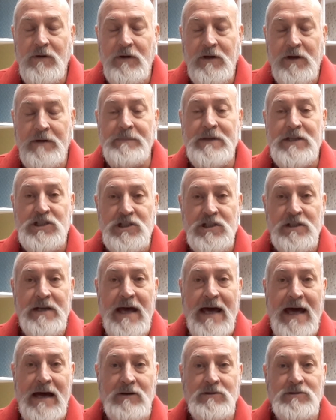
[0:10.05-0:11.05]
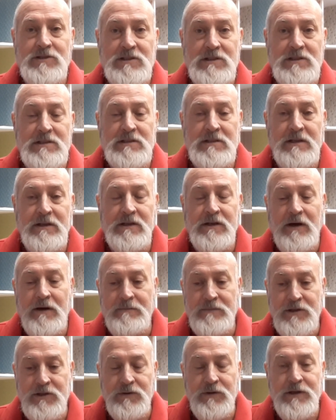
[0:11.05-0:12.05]
commission house that
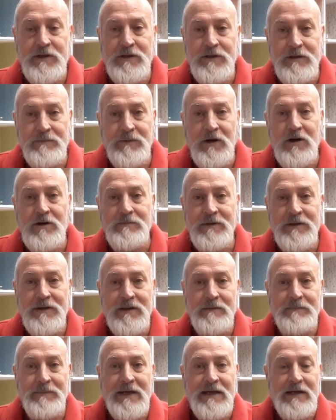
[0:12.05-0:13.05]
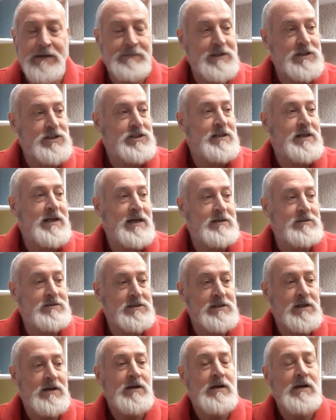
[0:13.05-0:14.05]
I'm doing at the moment, the big commission house.